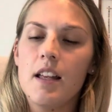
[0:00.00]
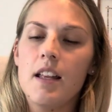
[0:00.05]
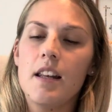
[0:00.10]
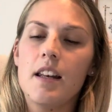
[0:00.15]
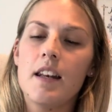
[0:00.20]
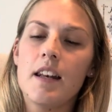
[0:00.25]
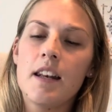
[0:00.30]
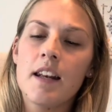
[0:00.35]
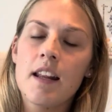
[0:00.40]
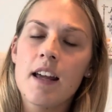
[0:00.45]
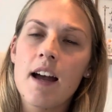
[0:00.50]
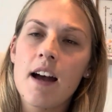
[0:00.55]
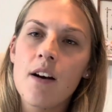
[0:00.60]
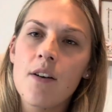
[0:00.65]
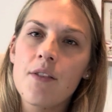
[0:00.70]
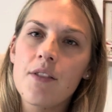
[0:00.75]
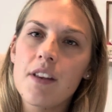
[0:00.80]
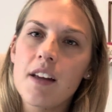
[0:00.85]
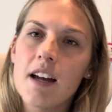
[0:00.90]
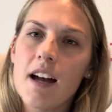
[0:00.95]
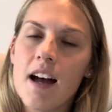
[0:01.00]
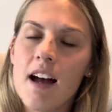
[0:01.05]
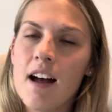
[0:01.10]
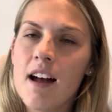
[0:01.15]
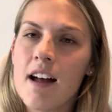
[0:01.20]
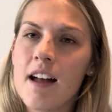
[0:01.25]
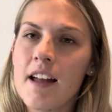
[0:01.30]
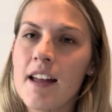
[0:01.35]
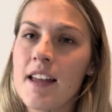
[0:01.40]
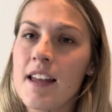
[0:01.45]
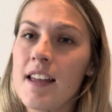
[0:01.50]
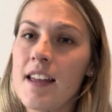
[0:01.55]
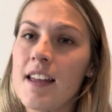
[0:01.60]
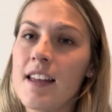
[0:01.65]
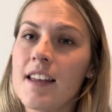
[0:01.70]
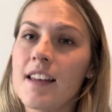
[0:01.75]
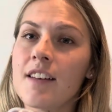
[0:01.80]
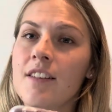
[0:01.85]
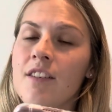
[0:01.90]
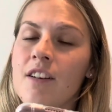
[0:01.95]
Now that
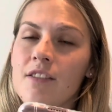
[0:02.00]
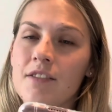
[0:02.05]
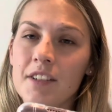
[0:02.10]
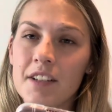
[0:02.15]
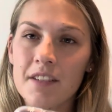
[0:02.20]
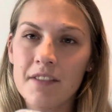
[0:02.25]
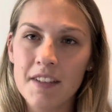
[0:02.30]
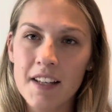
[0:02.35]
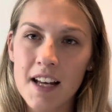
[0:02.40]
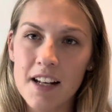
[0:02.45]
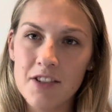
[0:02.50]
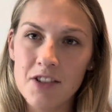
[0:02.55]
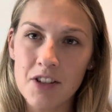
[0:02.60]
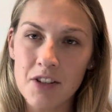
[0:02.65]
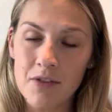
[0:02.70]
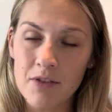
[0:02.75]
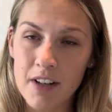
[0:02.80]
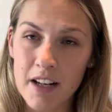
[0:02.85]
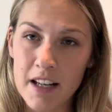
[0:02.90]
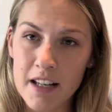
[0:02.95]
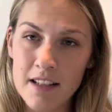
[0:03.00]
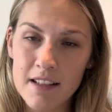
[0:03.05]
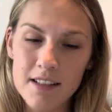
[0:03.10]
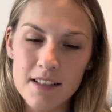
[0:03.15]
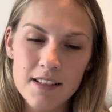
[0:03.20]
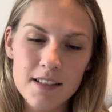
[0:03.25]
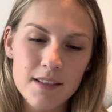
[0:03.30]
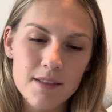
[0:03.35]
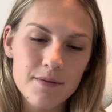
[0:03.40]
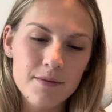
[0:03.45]
I got rid of catching rays,